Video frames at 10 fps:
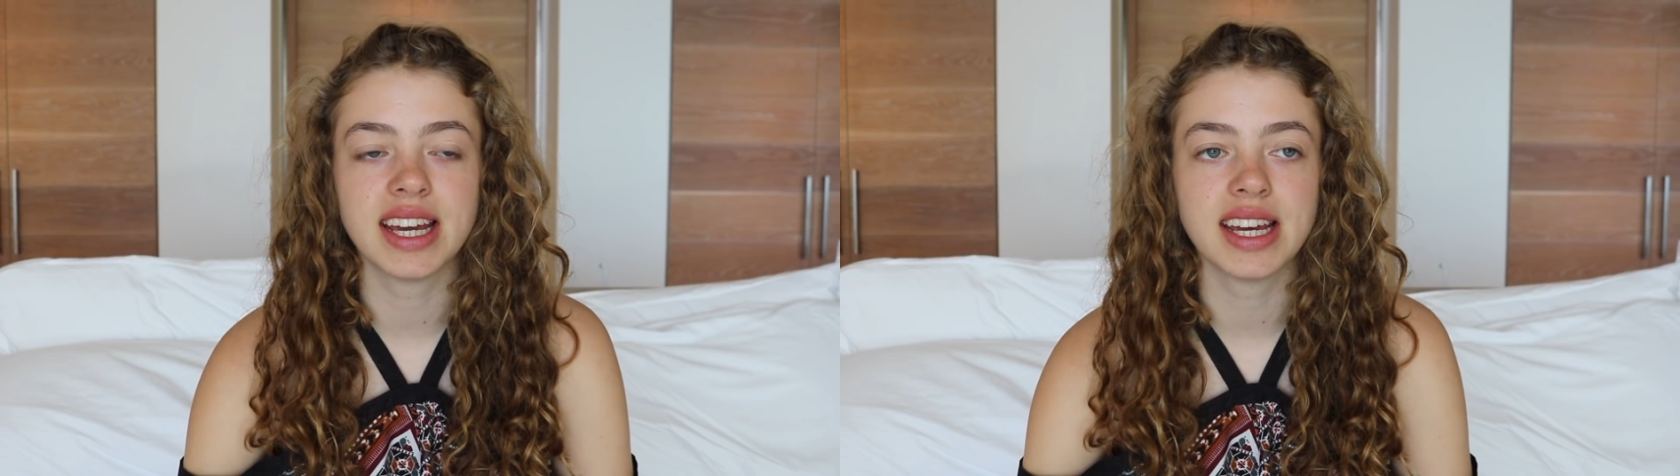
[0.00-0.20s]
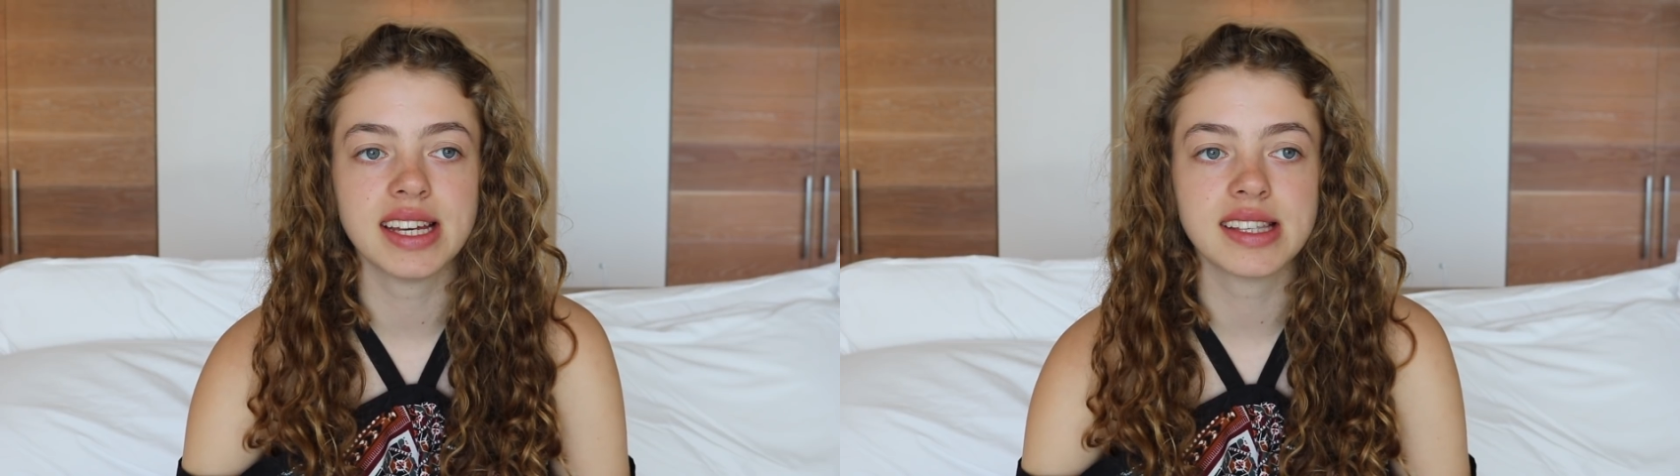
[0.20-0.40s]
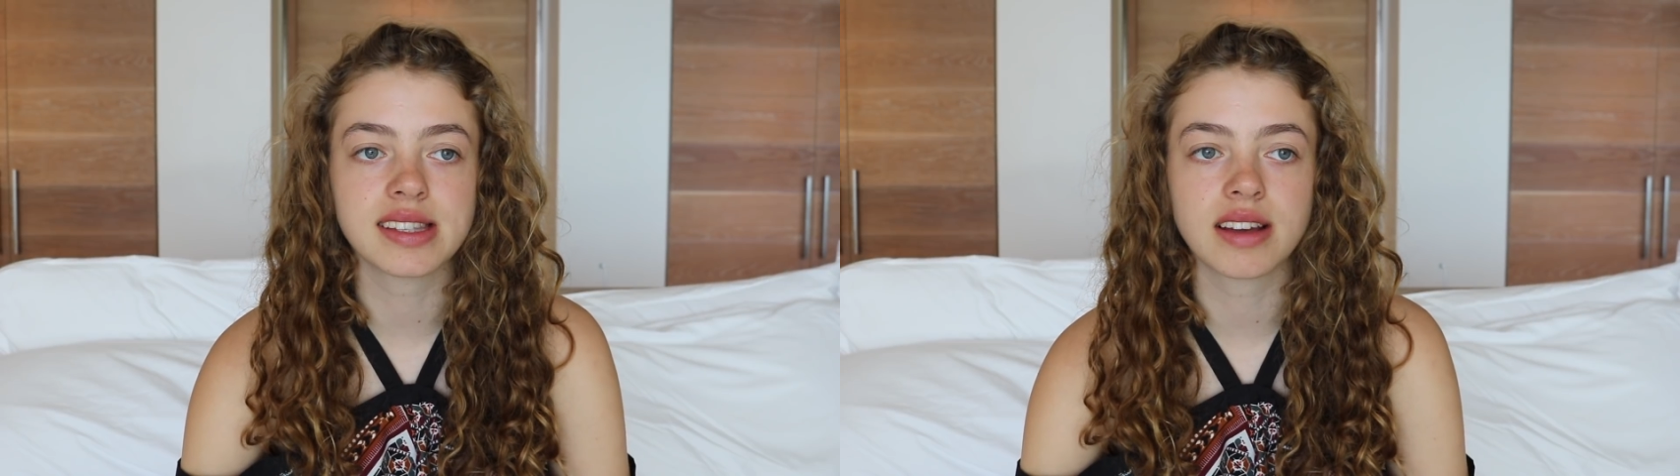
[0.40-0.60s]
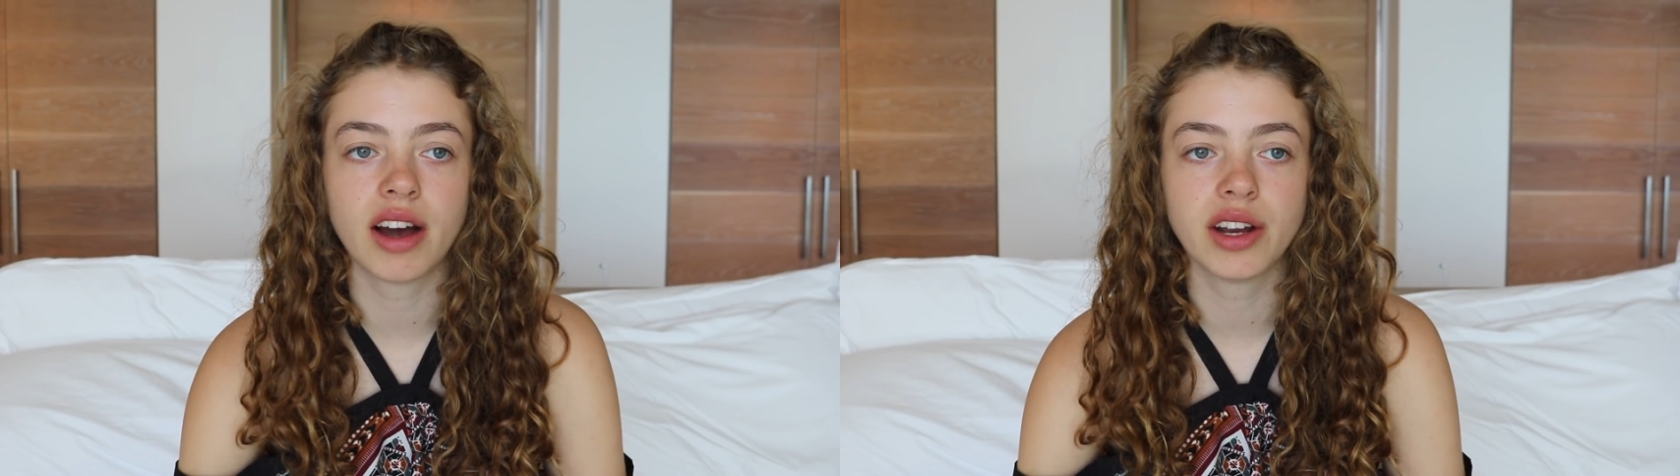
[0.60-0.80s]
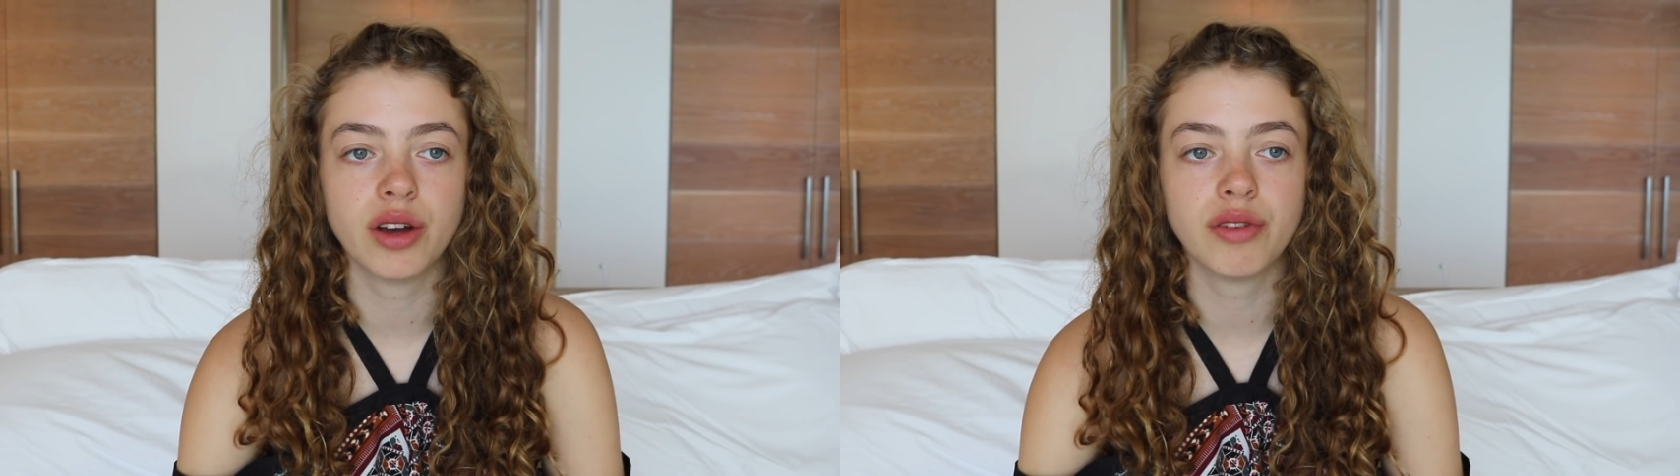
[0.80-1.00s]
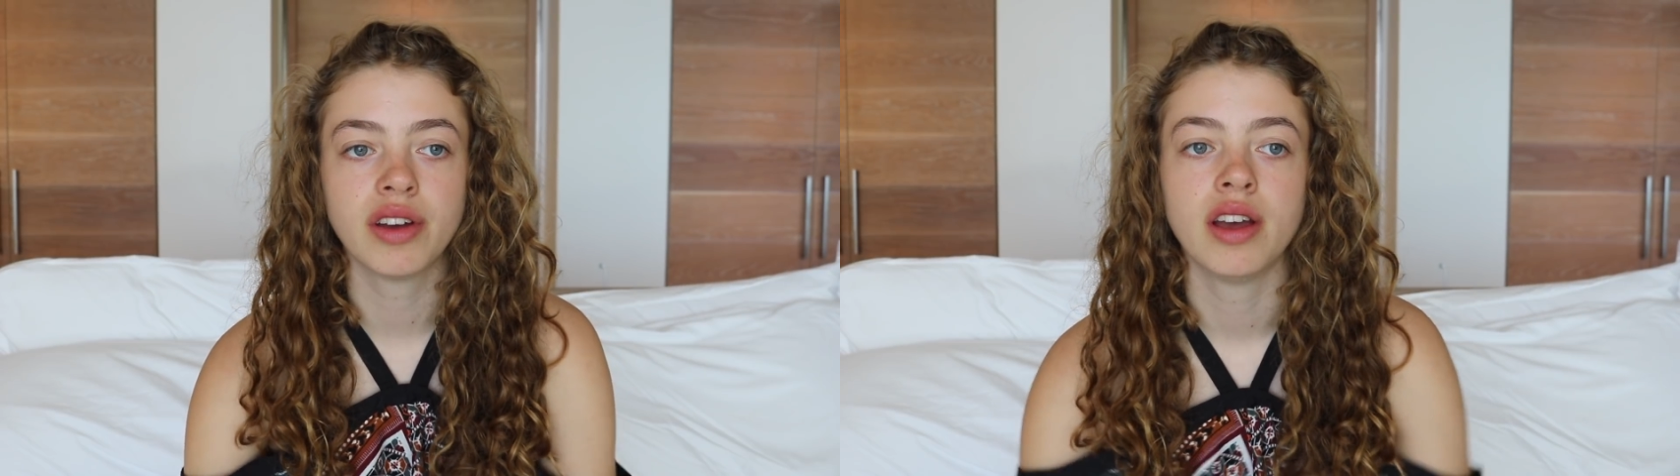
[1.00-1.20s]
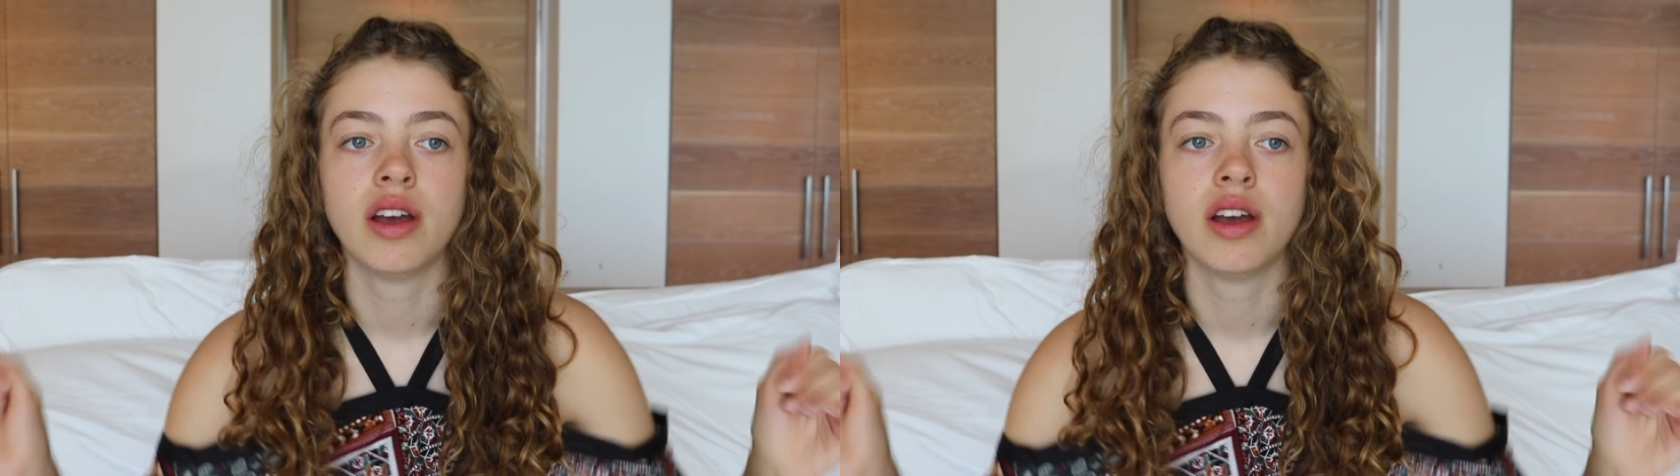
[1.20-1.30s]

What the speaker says: is kind of